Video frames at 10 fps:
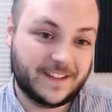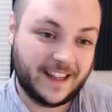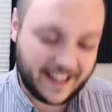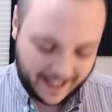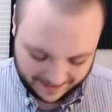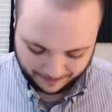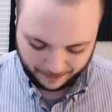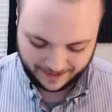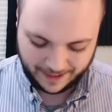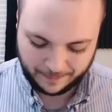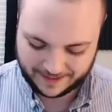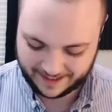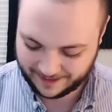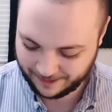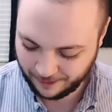And again, they weren't in any
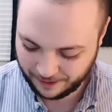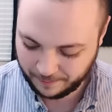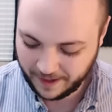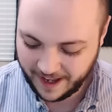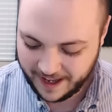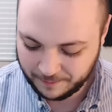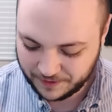particular order, but I am